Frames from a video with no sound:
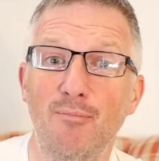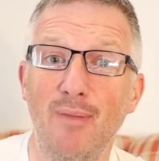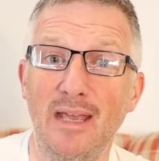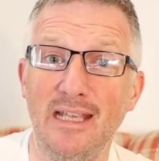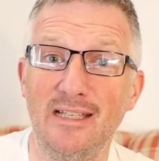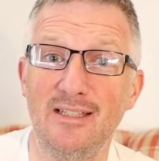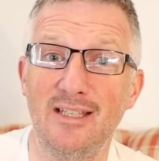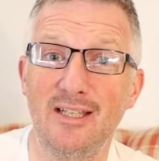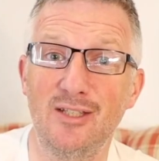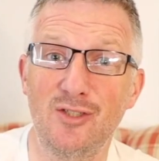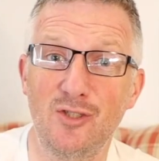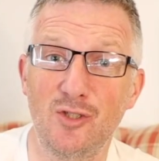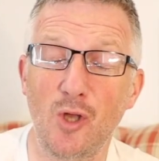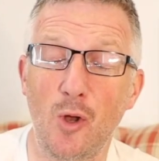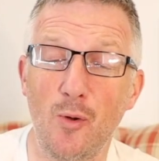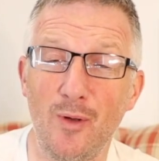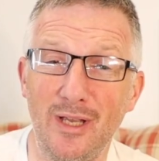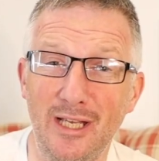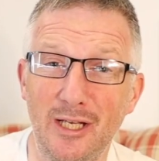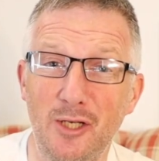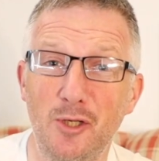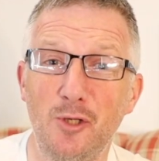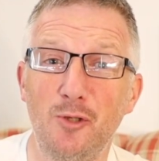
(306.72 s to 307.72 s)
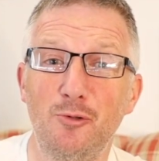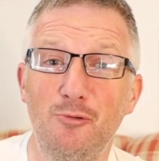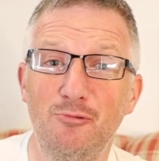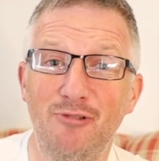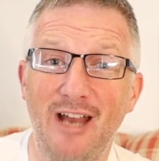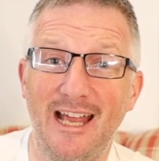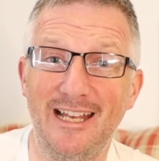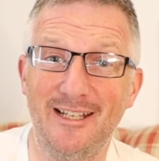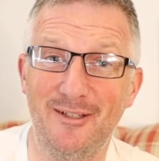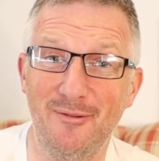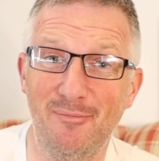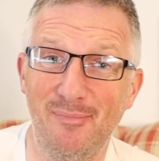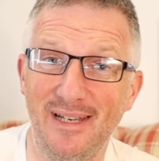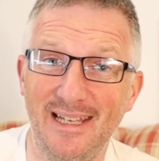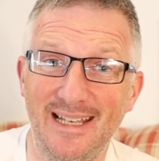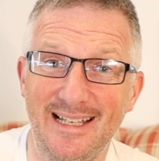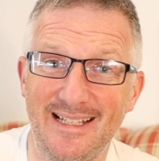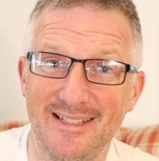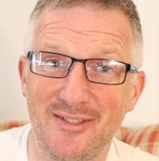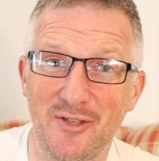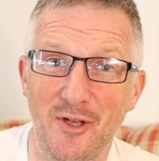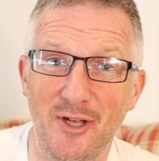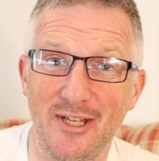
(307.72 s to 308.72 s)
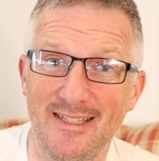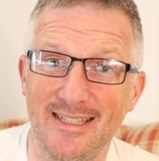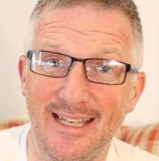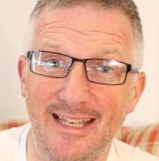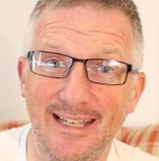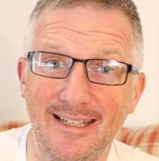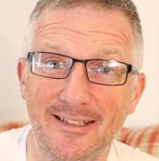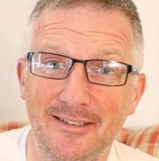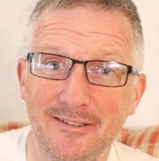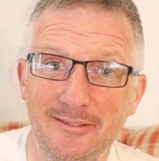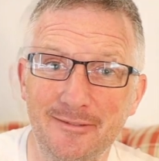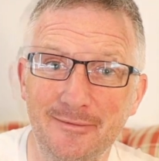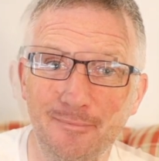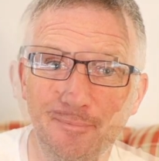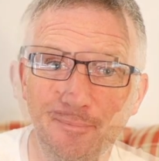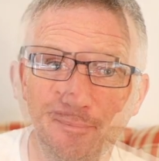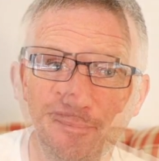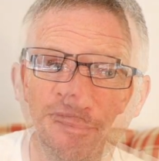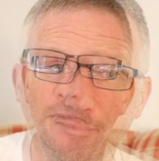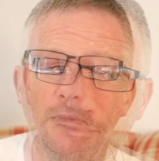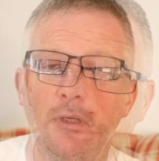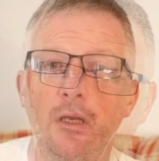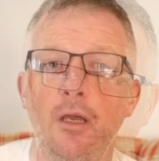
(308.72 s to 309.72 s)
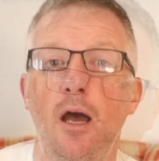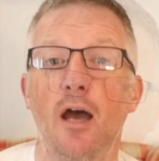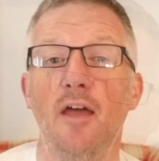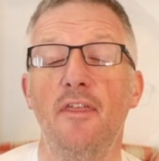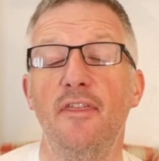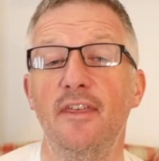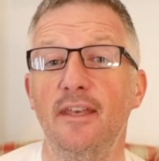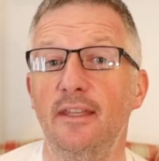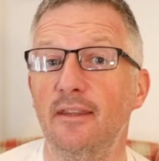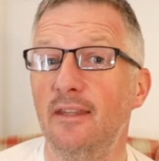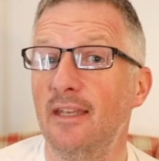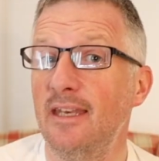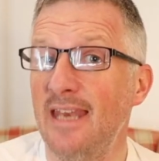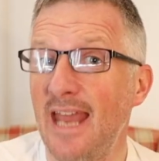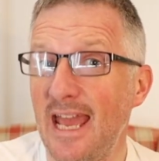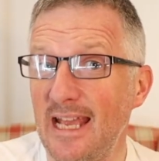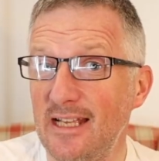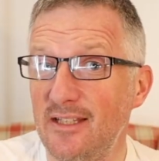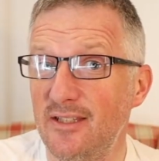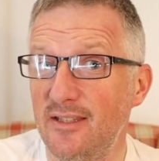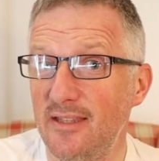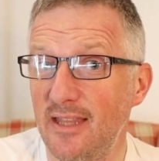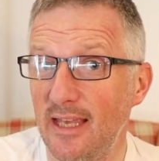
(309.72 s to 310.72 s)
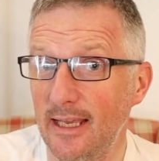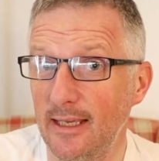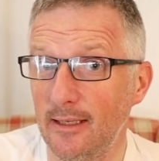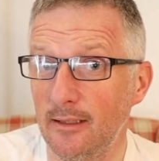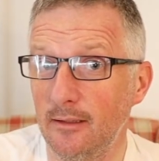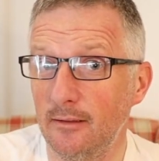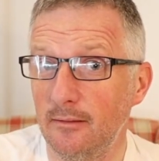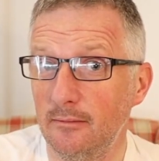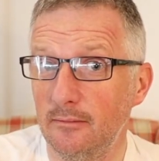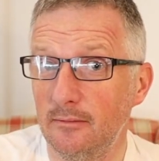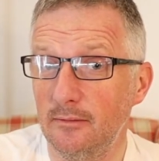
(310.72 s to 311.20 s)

makes it so incredibly exciting. I think the next thing